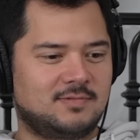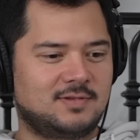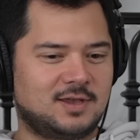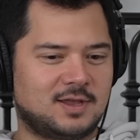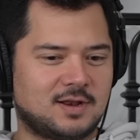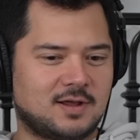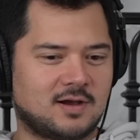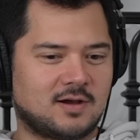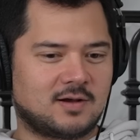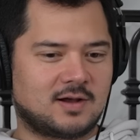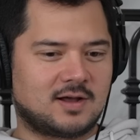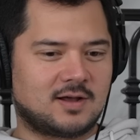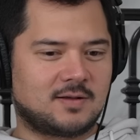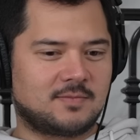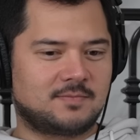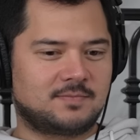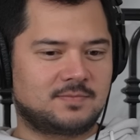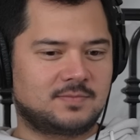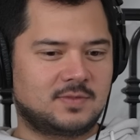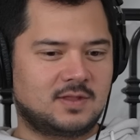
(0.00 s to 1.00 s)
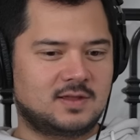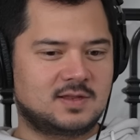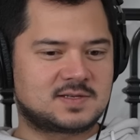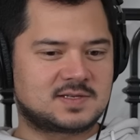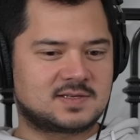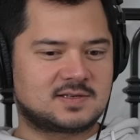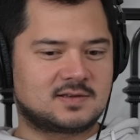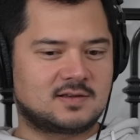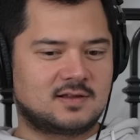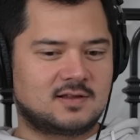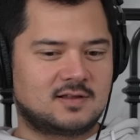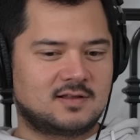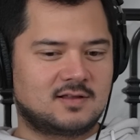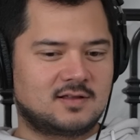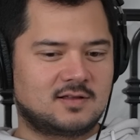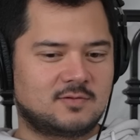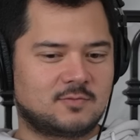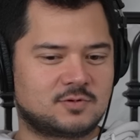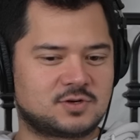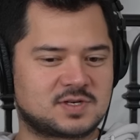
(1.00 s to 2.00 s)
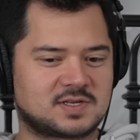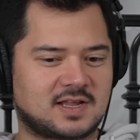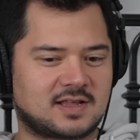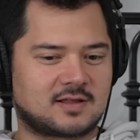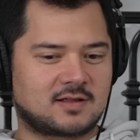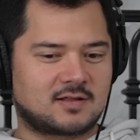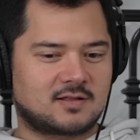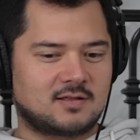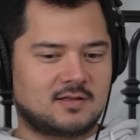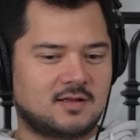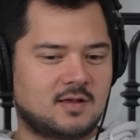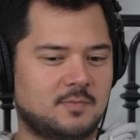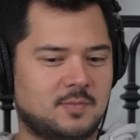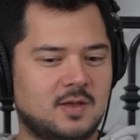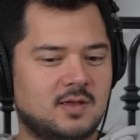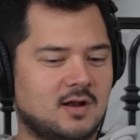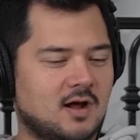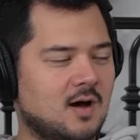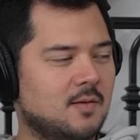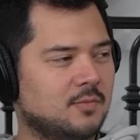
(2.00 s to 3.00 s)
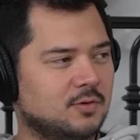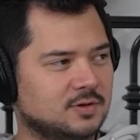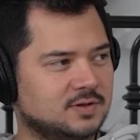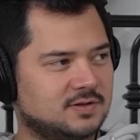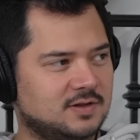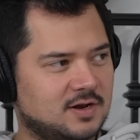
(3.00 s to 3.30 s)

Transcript: You know, um, it's we're just like a bit humbled.